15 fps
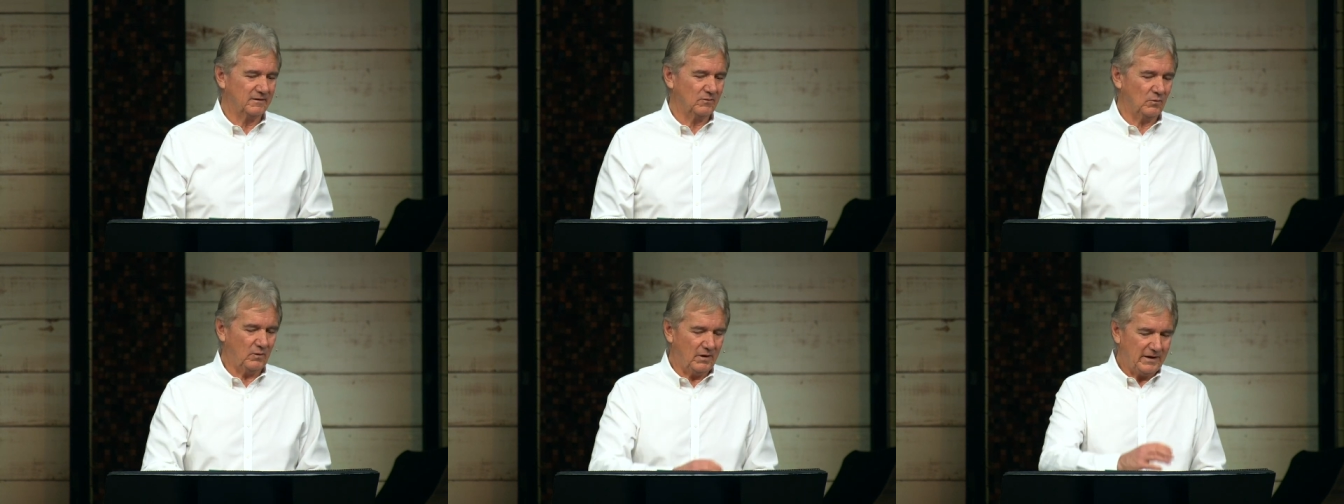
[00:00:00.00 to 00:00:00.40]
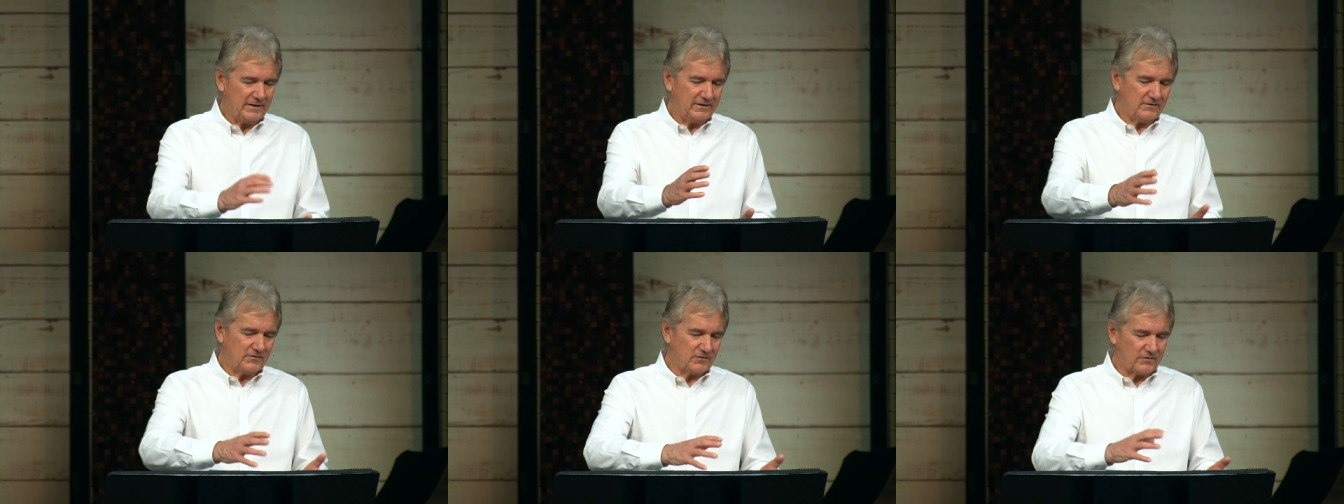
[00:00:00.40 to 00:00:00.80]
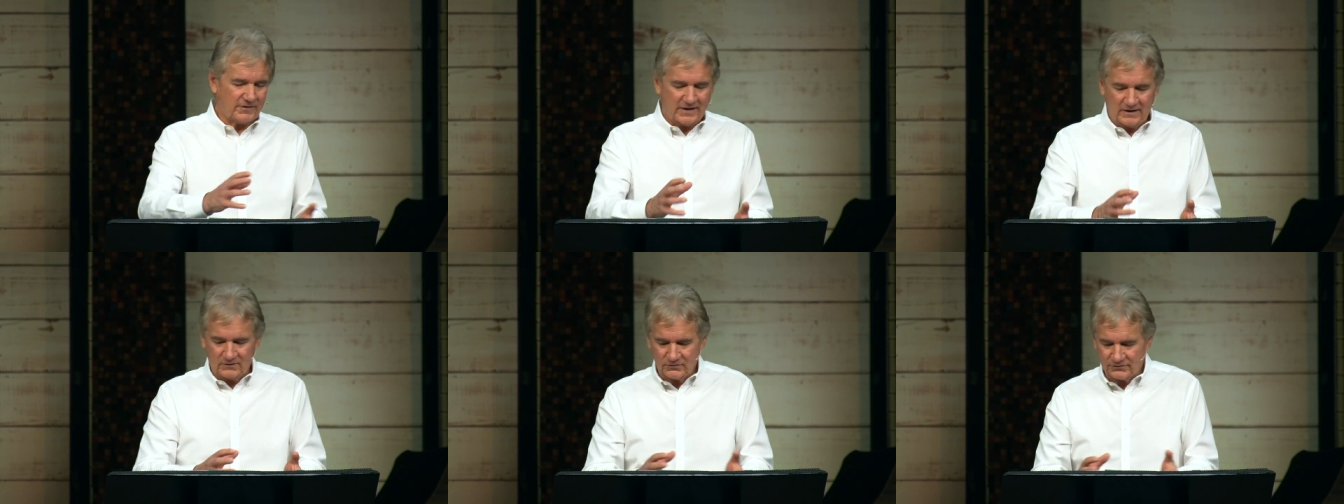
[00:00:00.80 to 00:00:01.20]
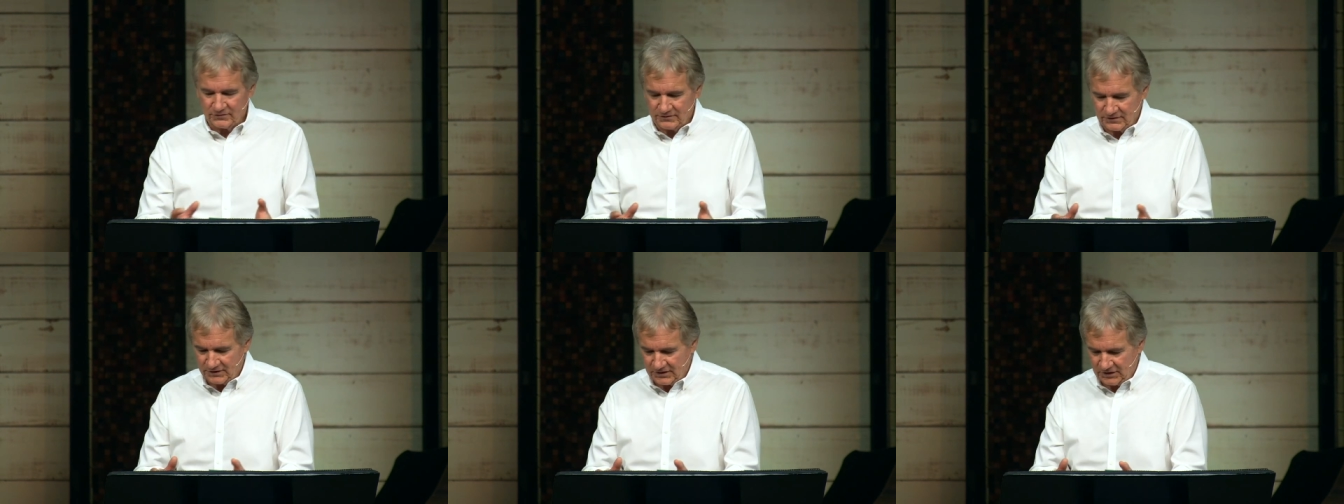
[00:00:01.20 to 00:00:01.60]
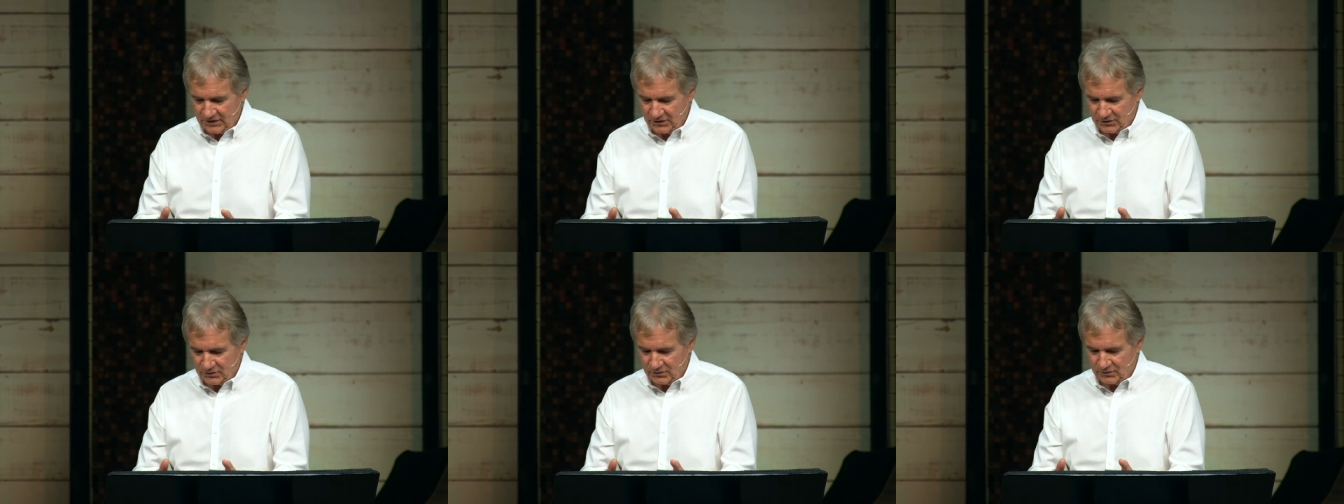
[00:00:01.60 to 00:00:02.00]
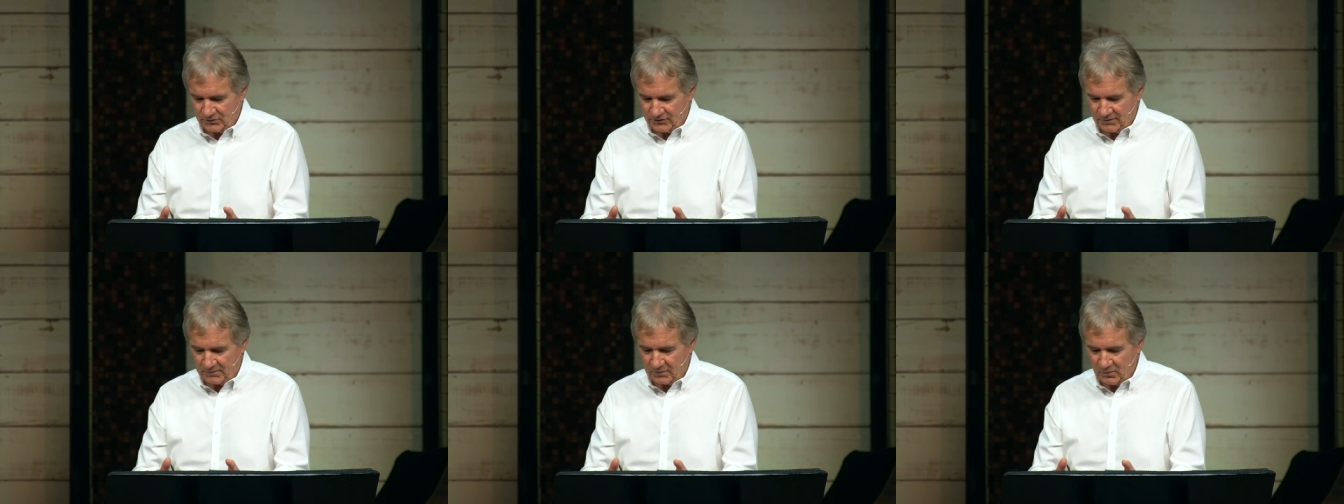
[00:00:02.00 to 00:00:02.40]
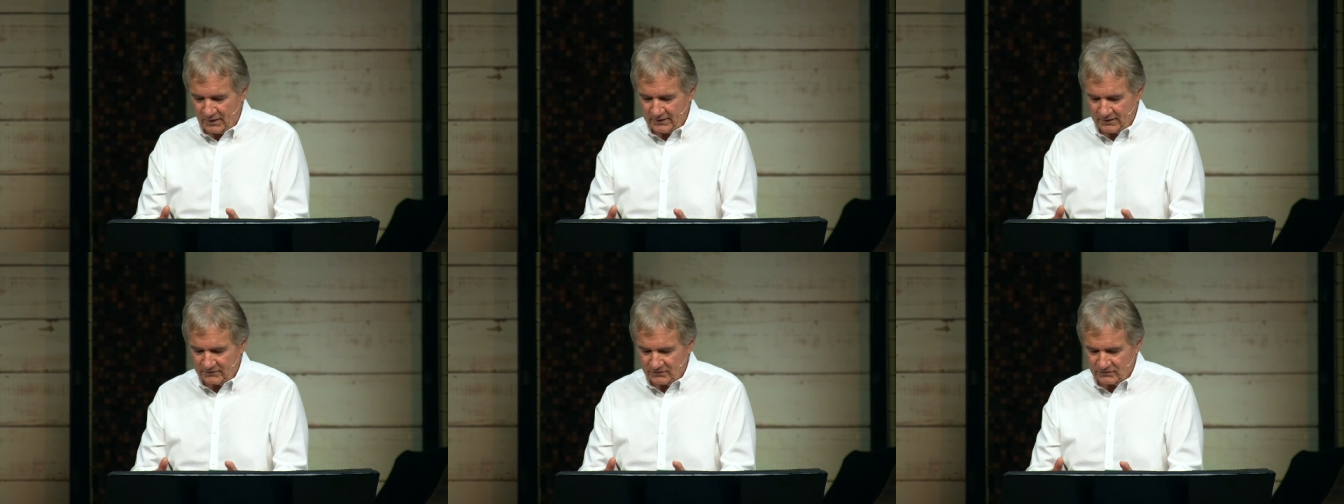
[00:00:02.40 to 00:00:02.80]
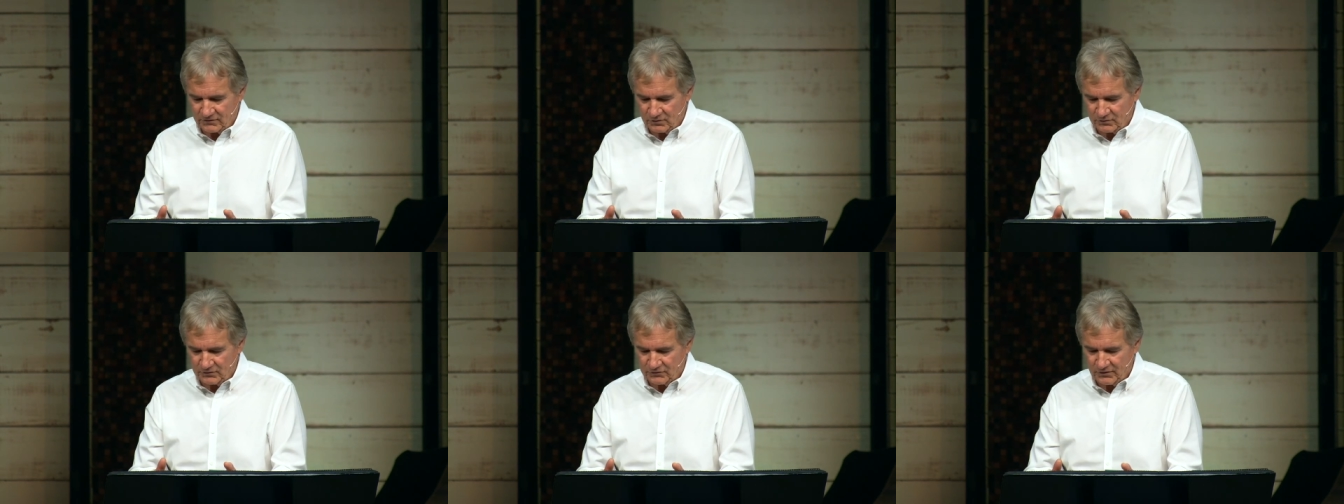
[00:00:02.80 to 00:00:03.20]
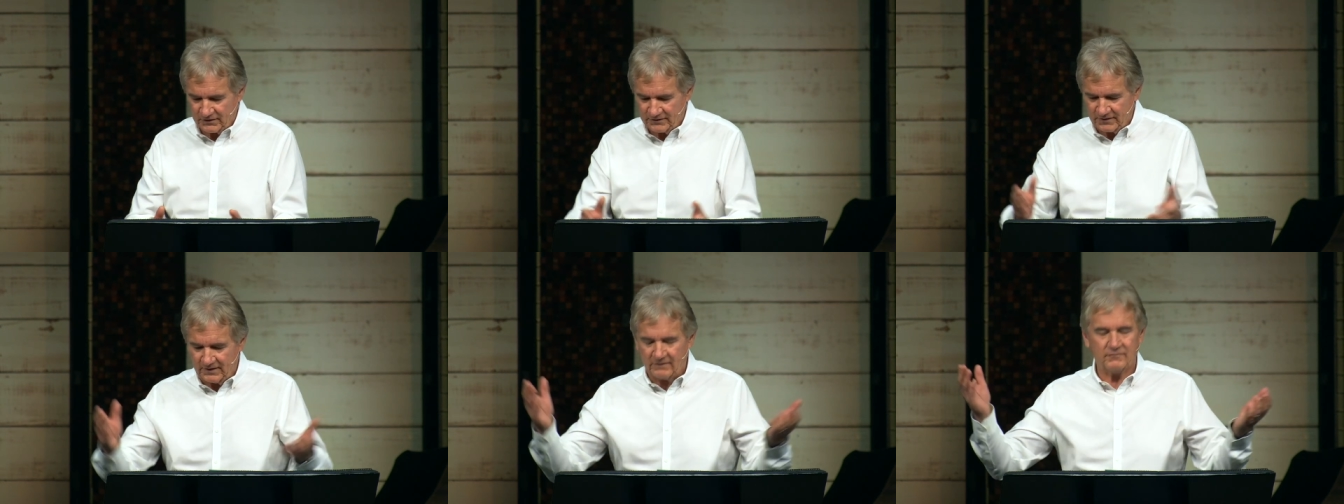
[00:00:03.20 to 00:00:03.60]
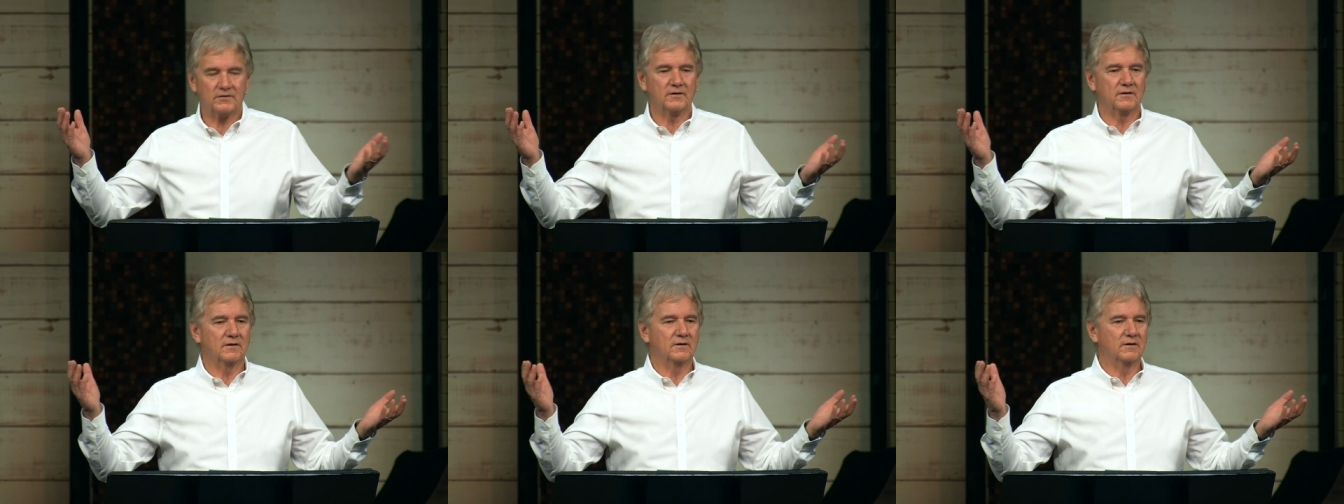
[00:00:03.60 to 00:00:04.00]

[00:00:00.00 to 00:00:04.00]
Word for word: Why this thousand years? I mean, why not just go straight to heaven?